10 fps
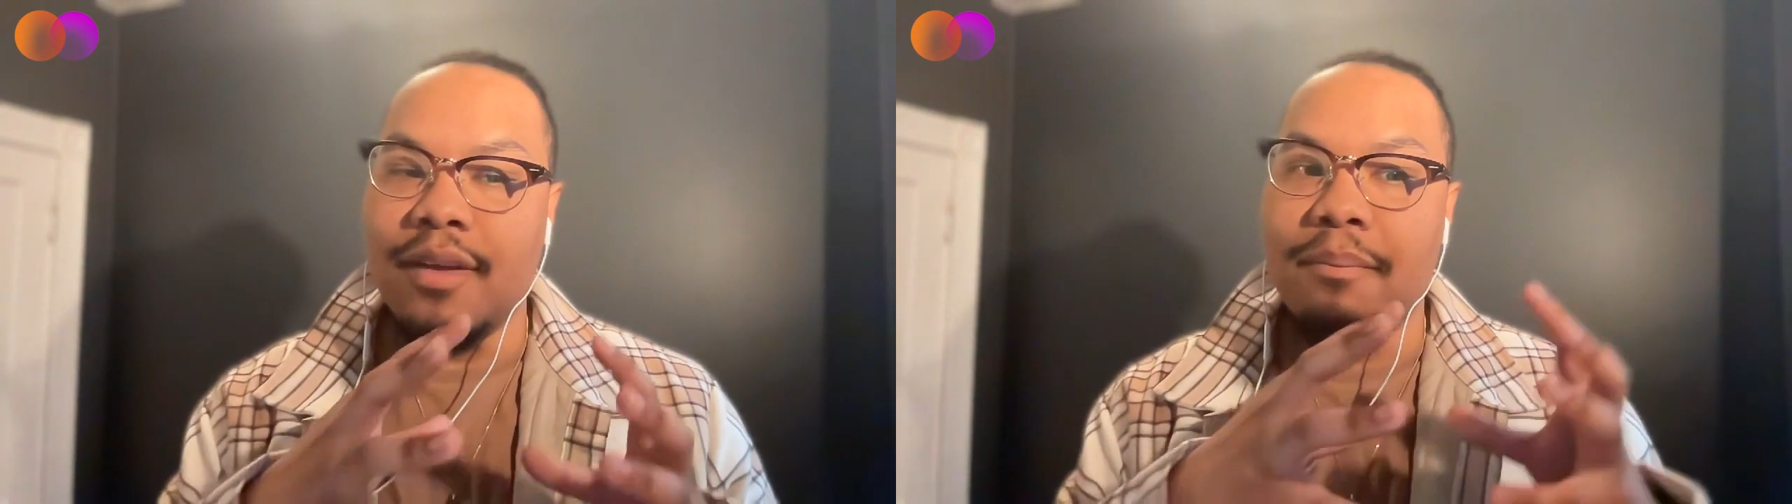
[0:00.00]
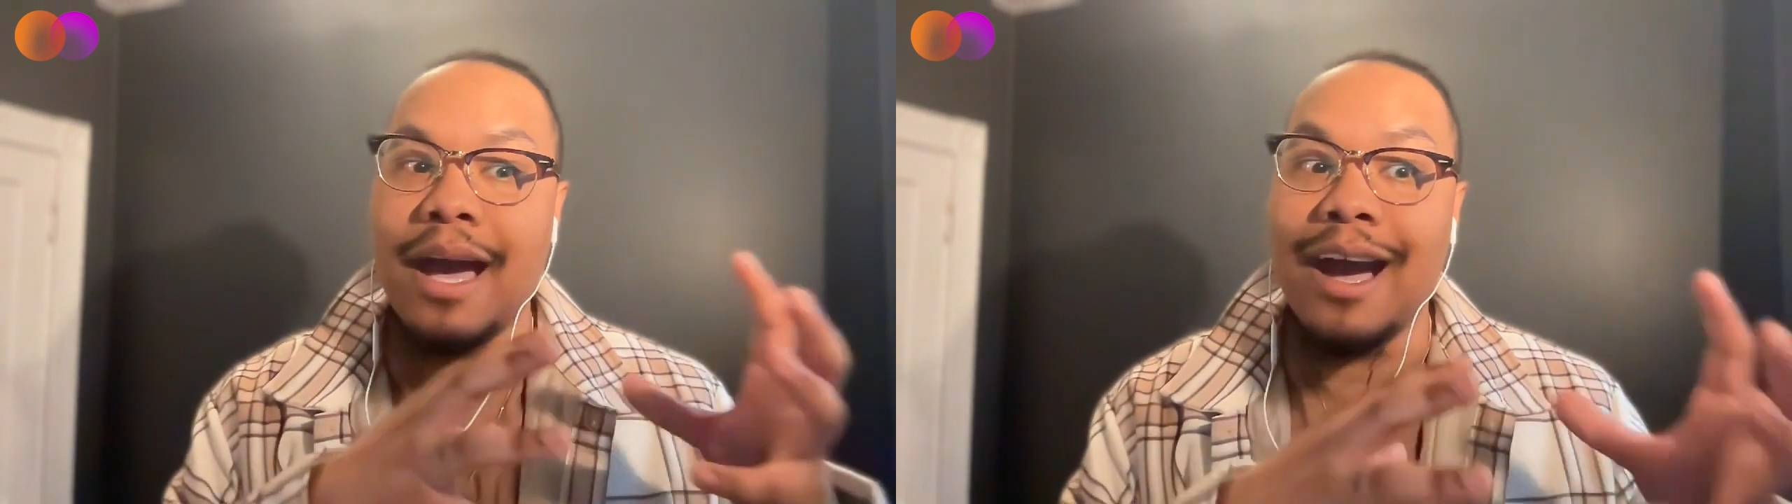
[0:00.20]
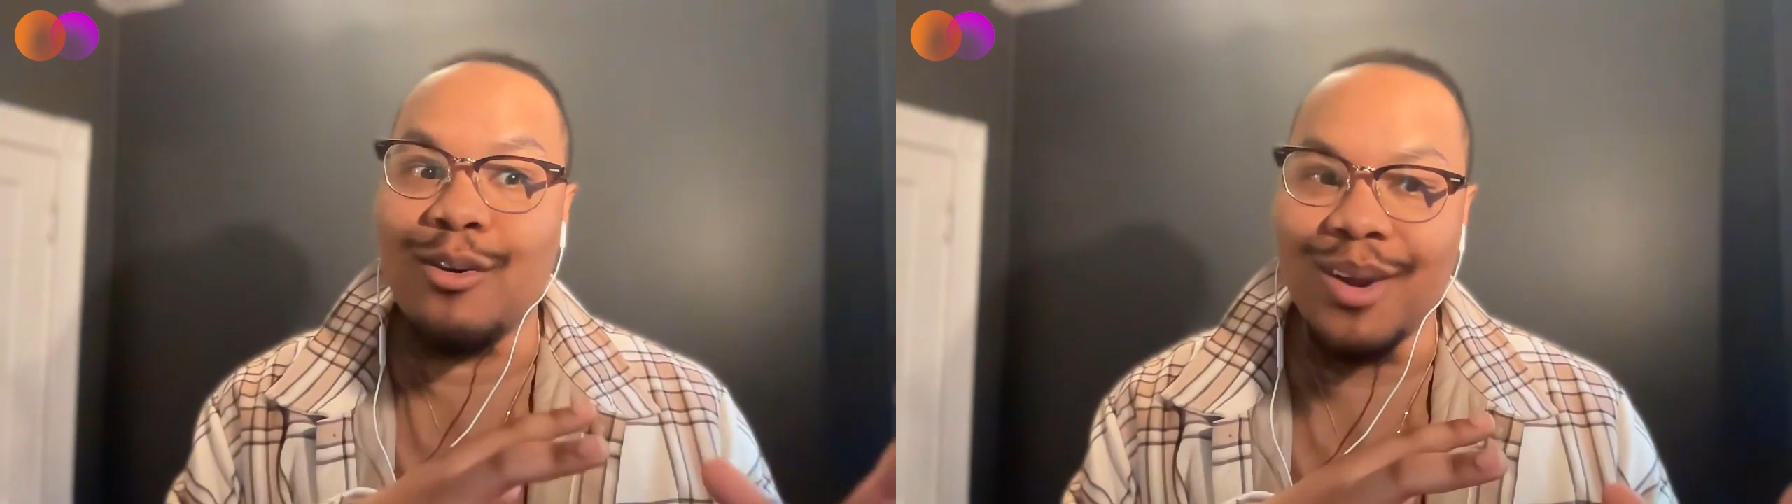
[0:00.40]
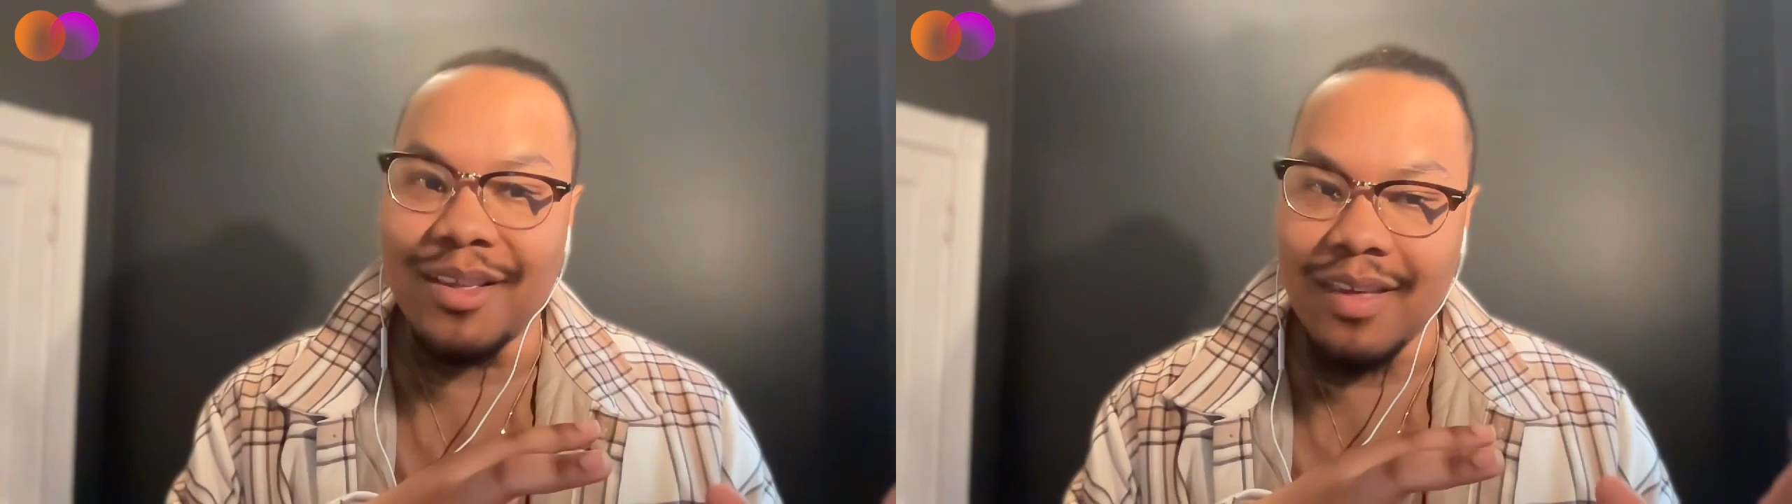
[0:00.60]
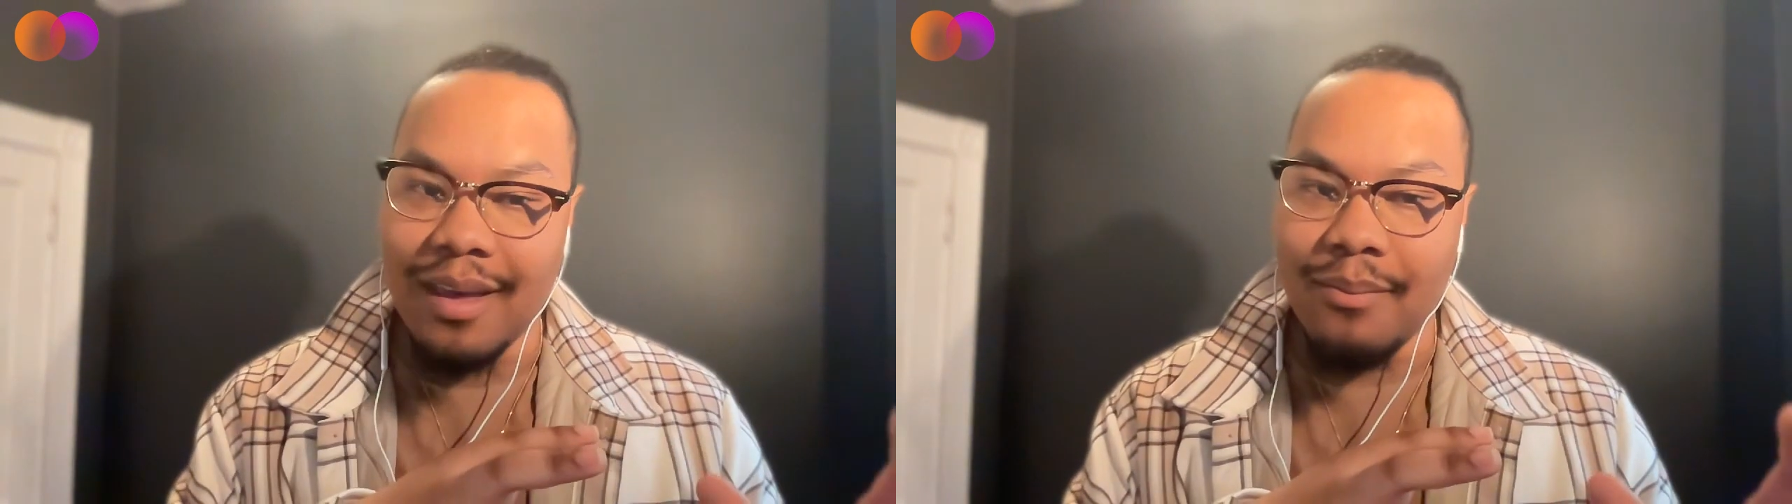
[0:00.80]

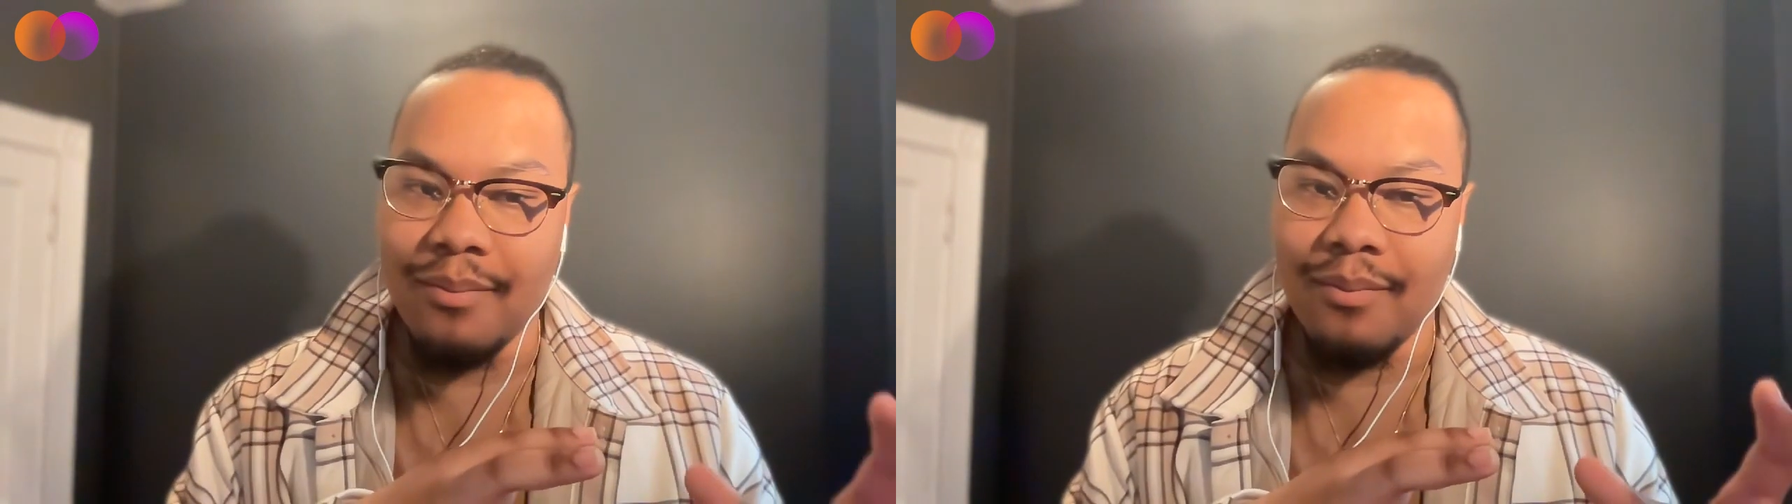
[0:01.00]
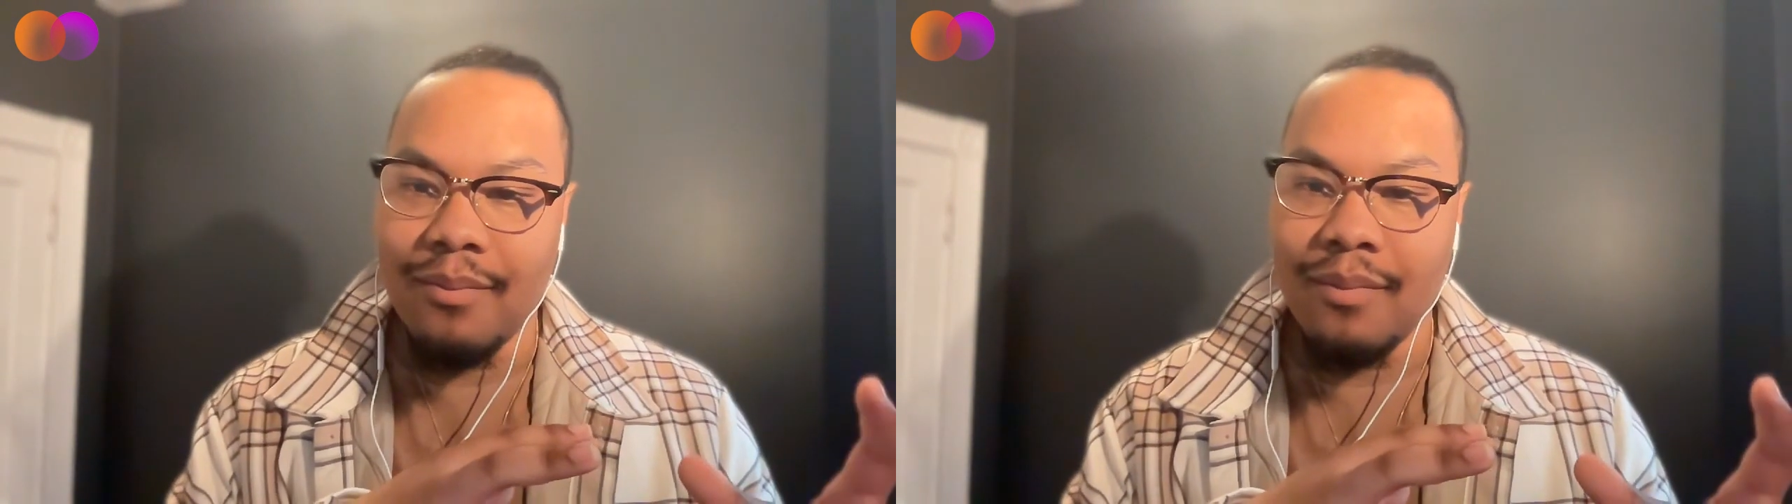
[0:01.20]
empowering them,